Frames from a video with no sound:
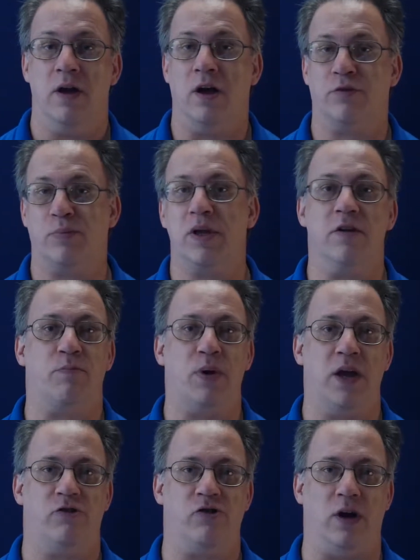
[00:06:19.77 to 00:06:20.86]
Speaking of
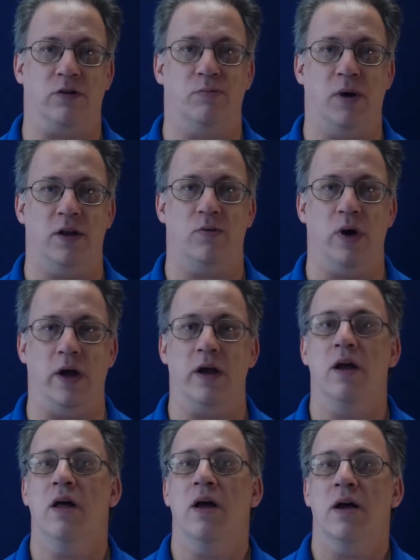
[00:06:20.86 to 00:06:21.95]
paychecks, by the way,
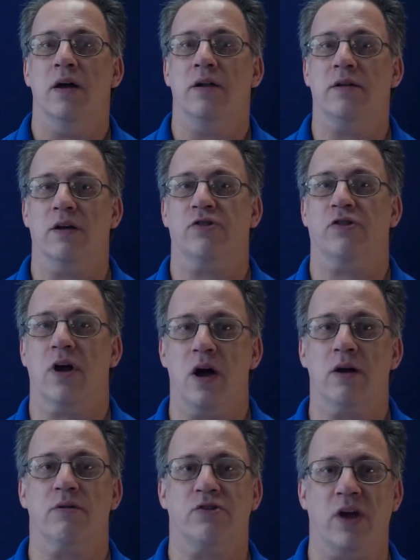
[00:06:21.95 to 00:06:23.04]
does
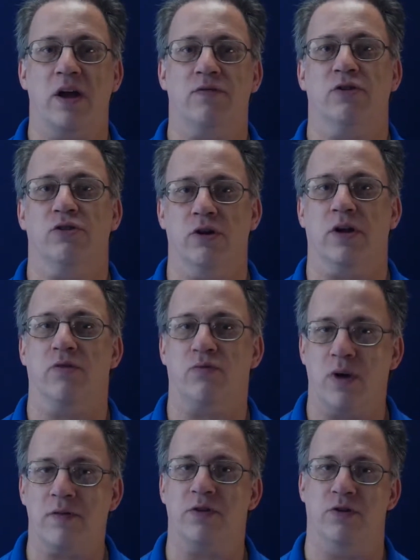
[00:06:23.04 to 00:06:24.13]
Congress ever look at
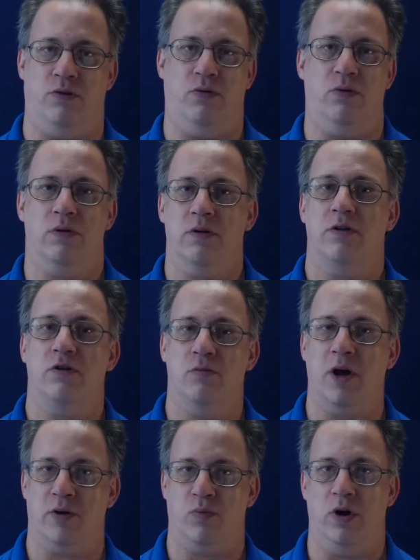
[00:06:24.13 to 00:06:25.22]
revenue, you
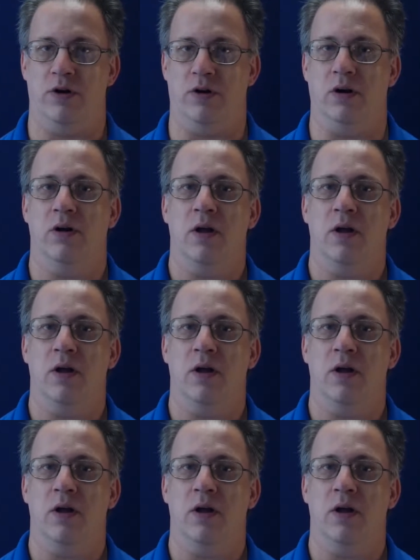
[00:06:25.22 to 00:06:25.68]
might wonder?